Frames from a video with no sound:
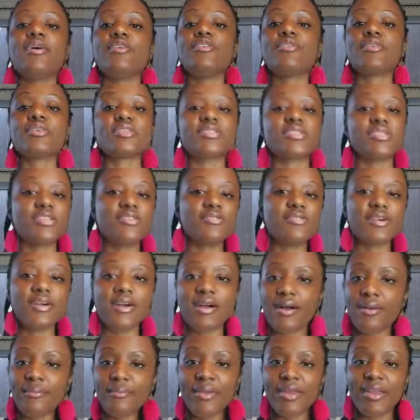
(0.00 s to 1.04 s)
You can still
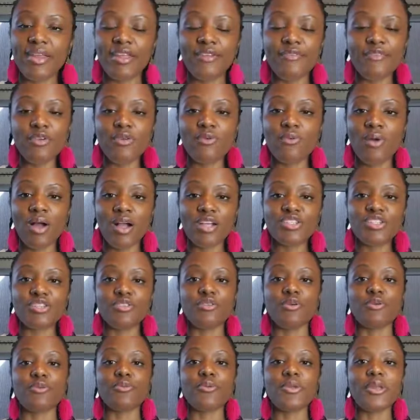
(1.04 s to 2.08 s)
comment if you're
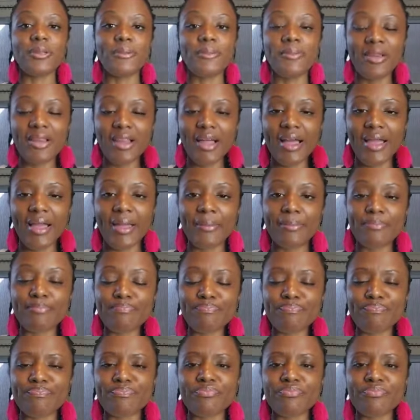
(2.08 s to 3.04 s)
watching the replay.